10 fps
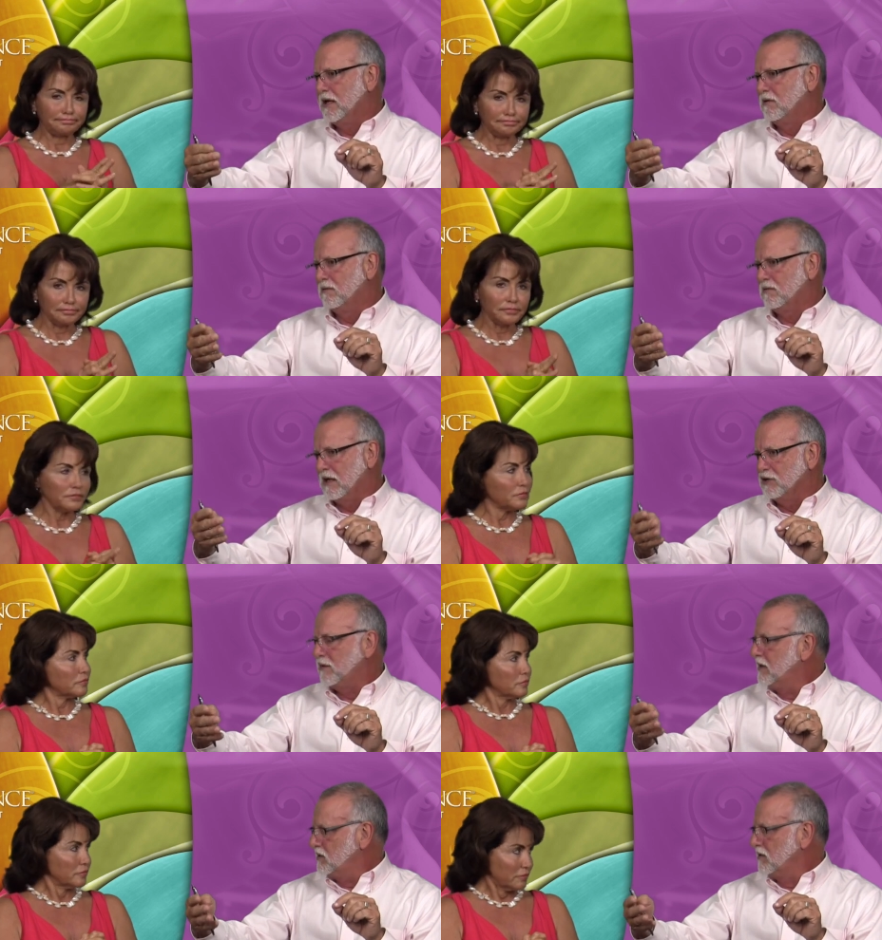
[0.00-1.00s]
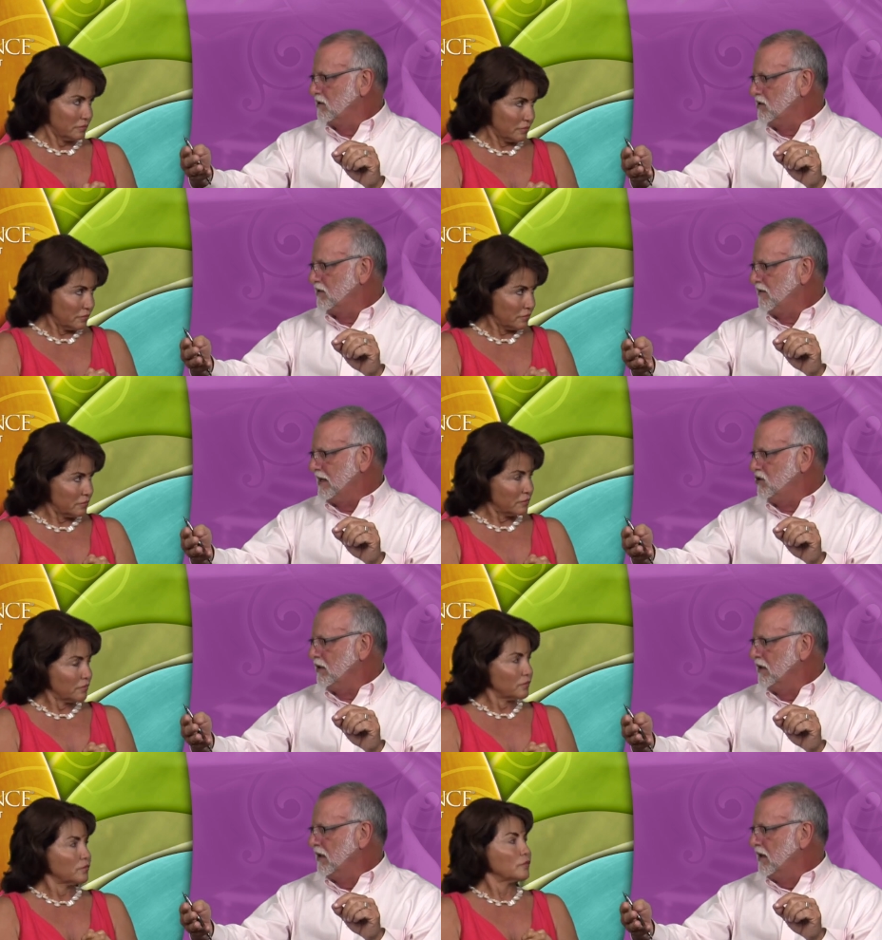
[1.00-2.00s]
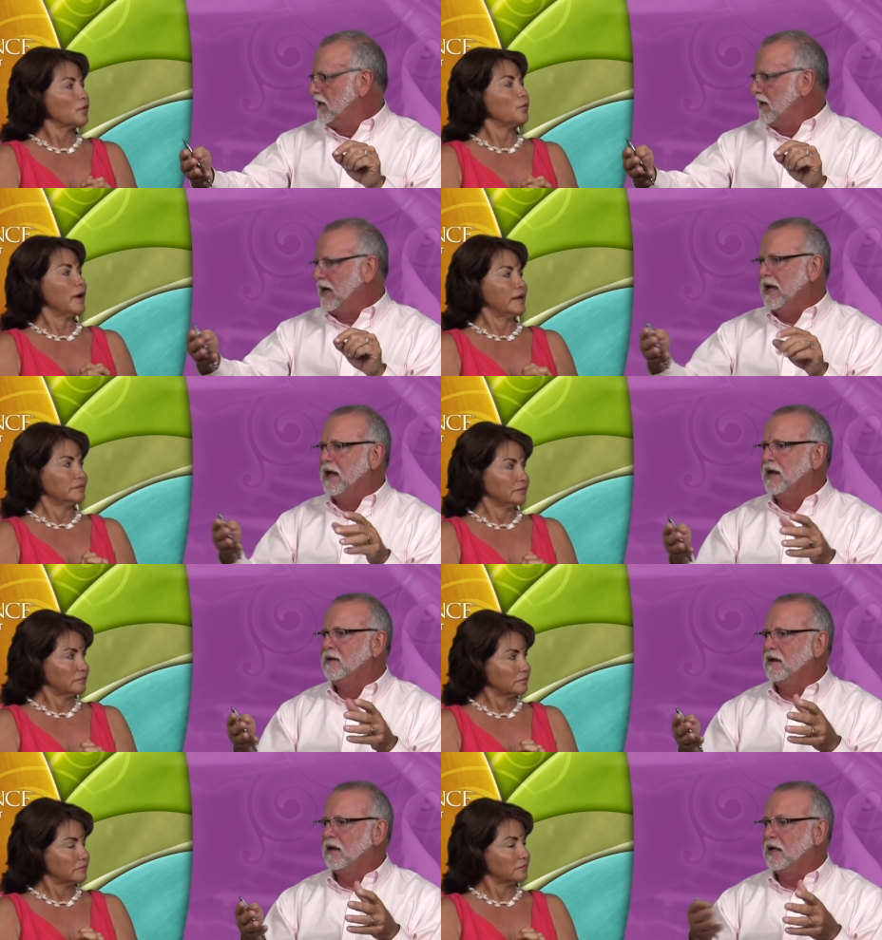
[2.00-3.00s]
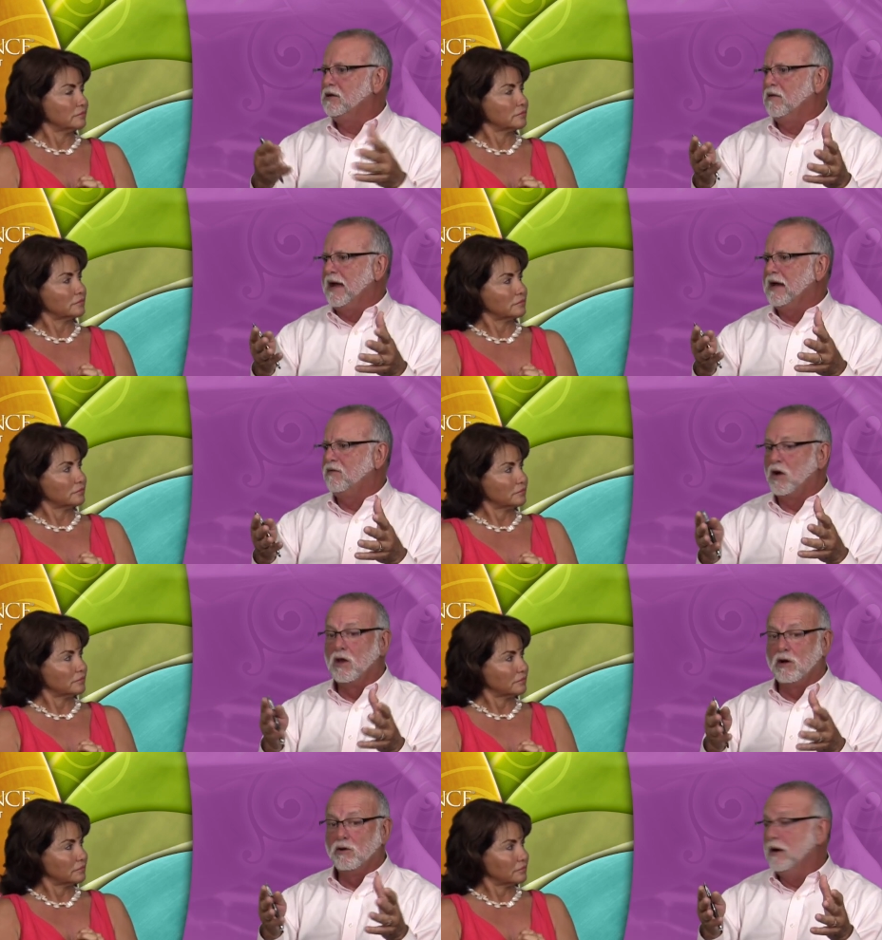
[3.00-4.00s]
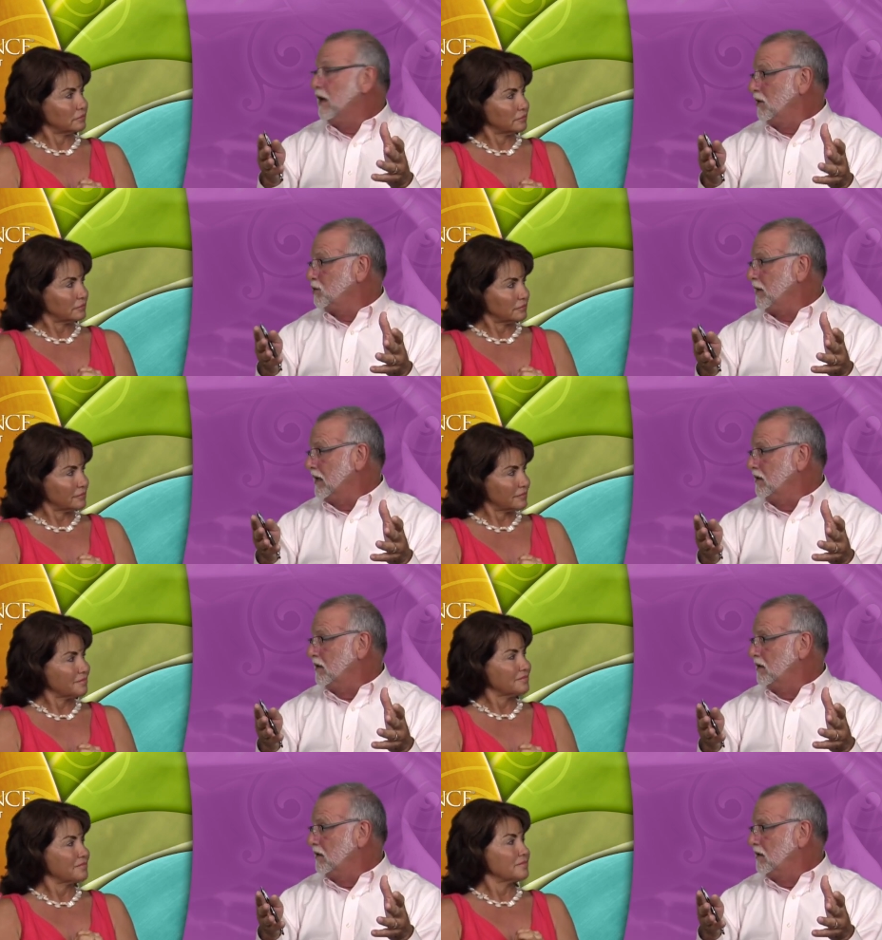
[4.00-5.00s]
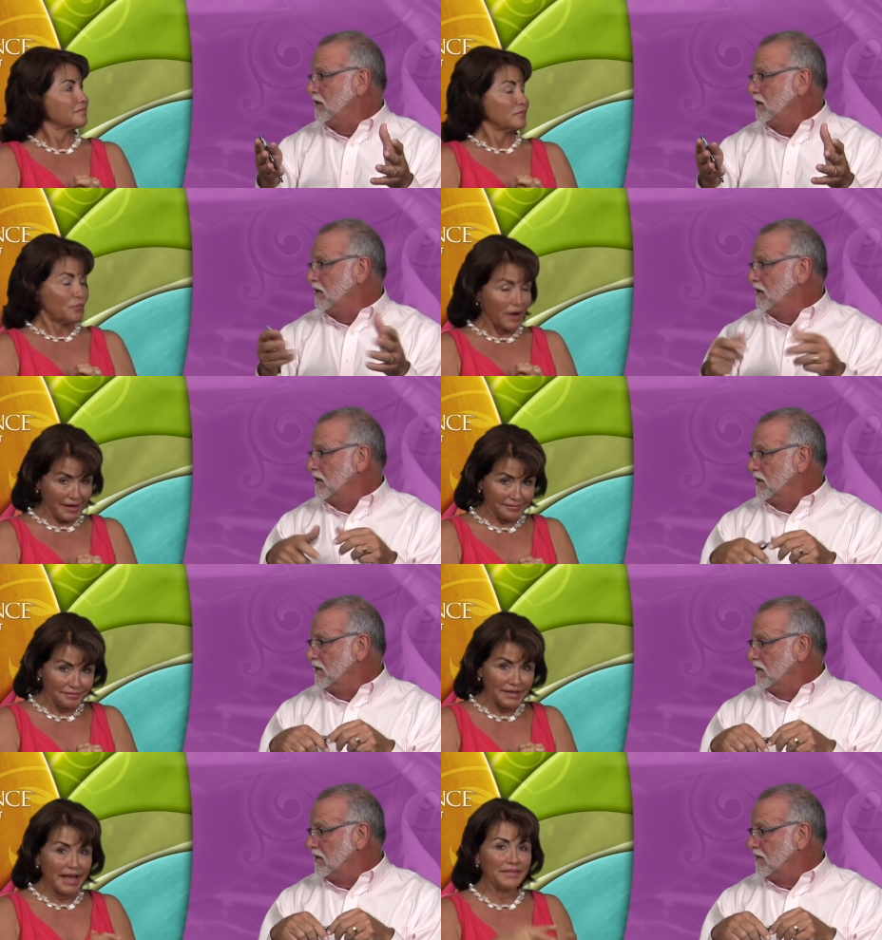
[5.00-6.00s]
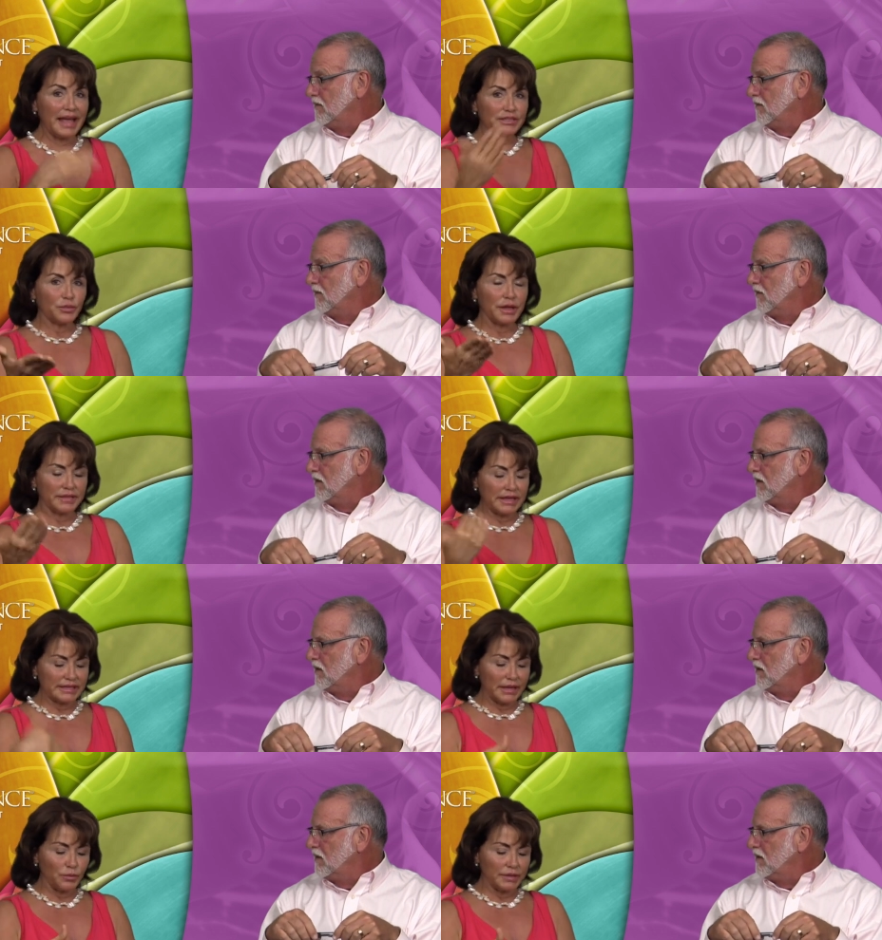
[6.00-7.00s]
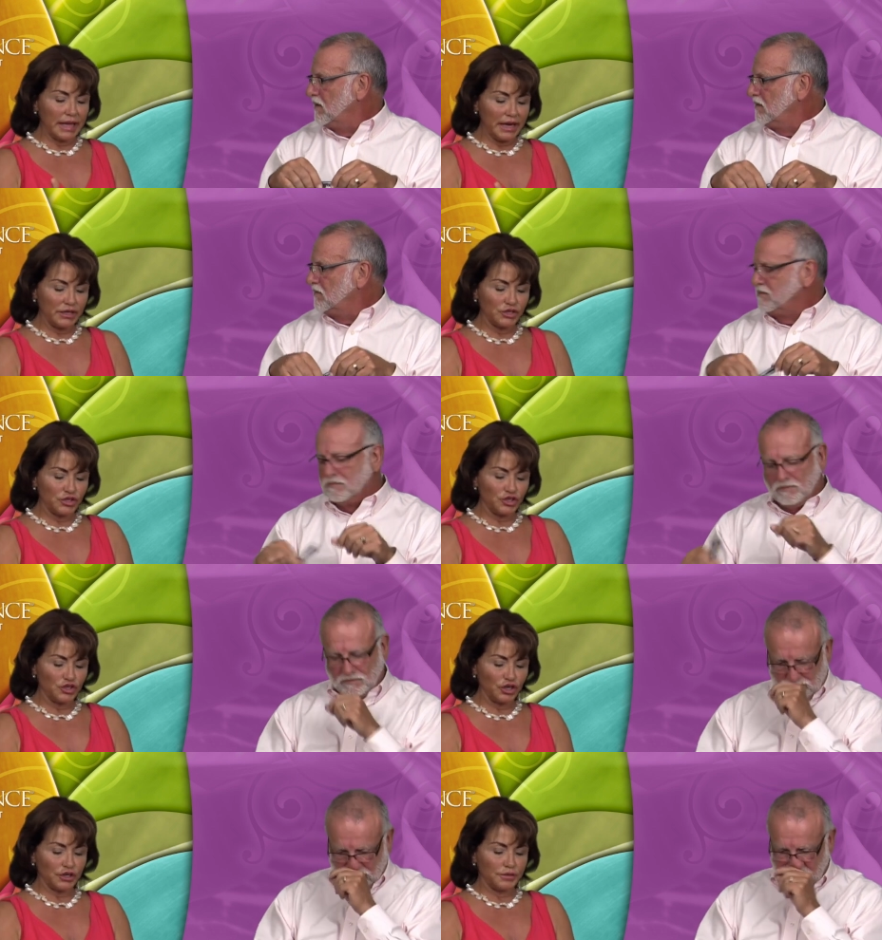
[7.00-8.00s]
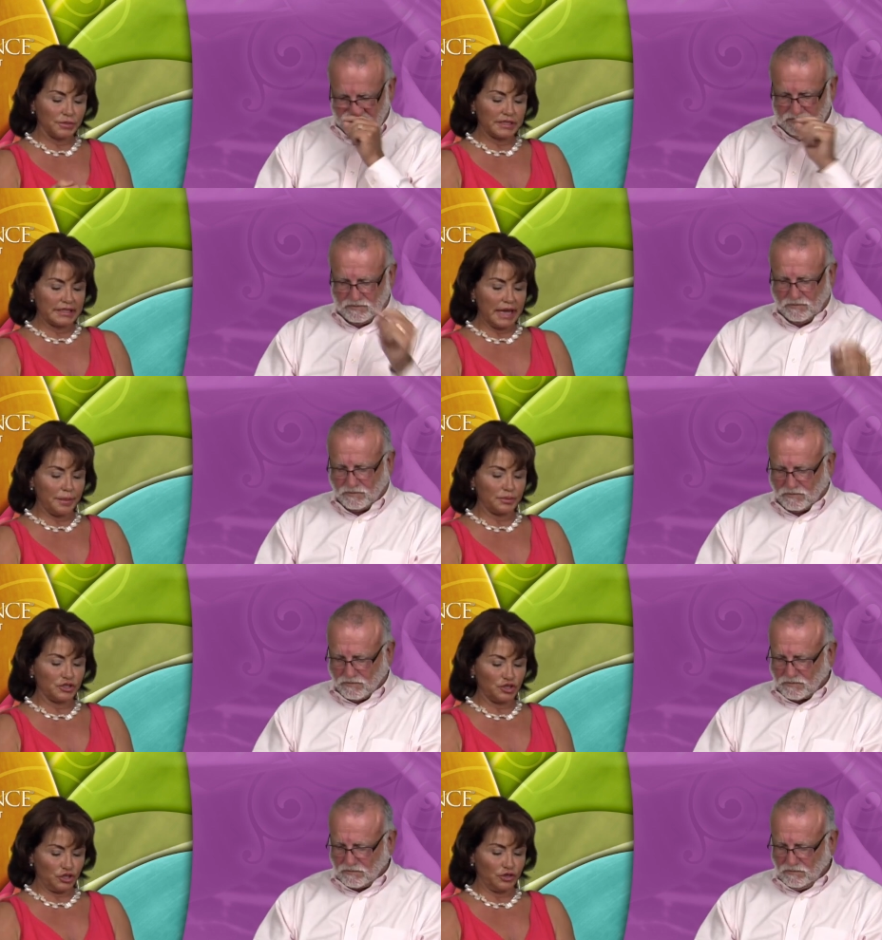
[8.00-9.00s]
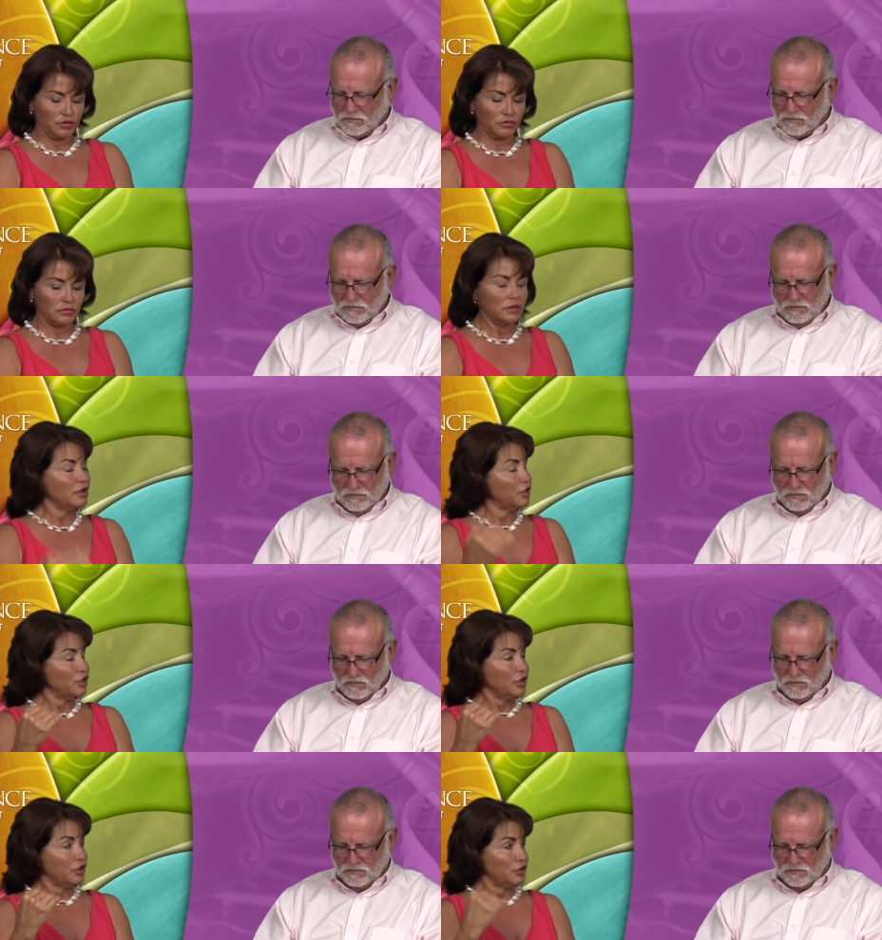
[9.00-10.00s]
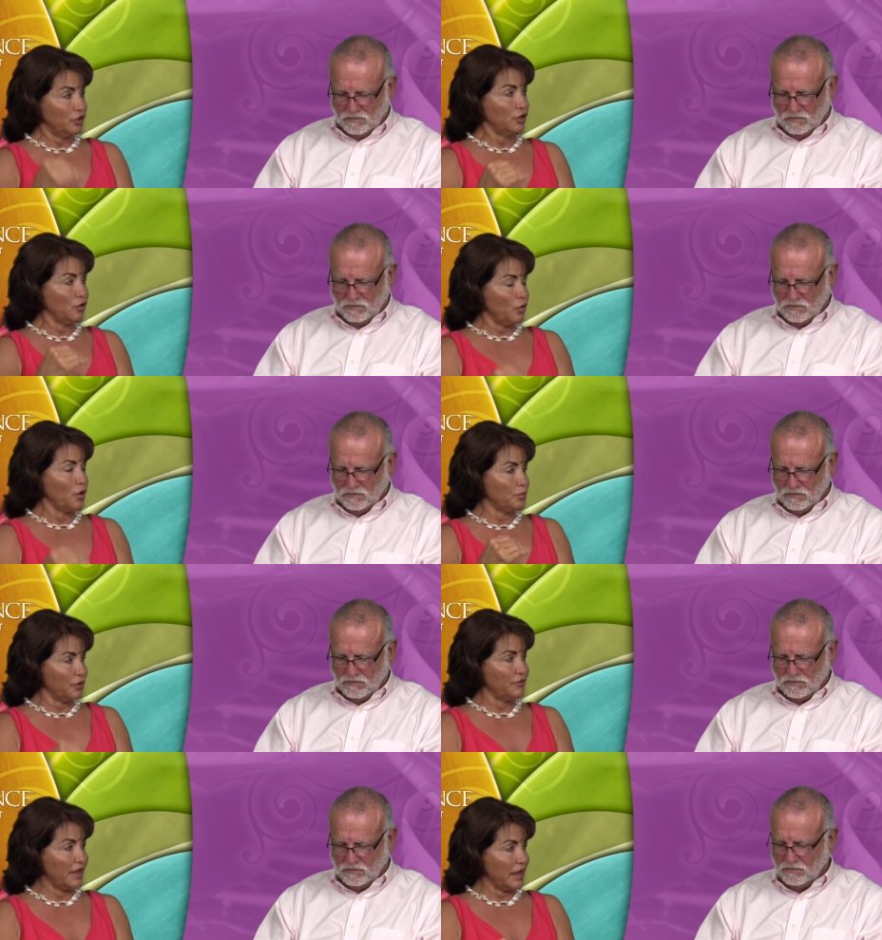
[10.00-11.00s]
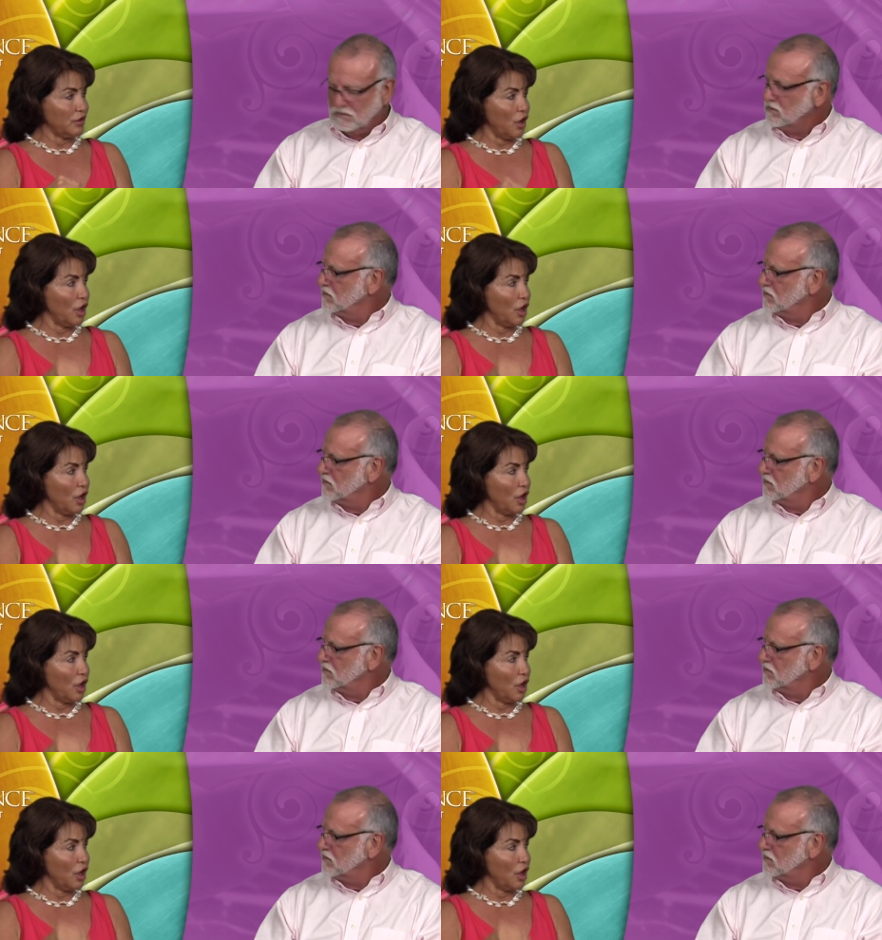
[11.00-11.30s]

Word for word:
Speaker 1: that are classified as illnesses of aging, and let you have a longer health span.
Speaker 2: Right. And that's what they said when they took steps to cure or prevent